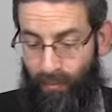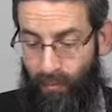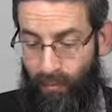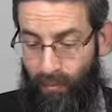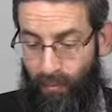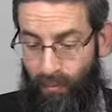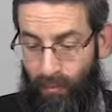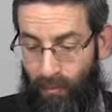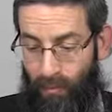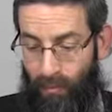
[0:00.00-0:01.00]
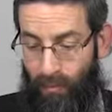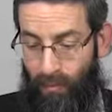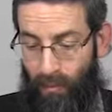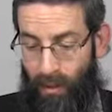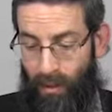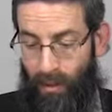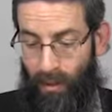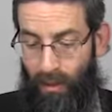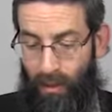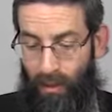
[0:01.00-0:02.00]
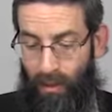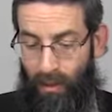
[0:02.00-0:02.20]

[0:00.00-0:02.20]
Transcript: (no one is talking)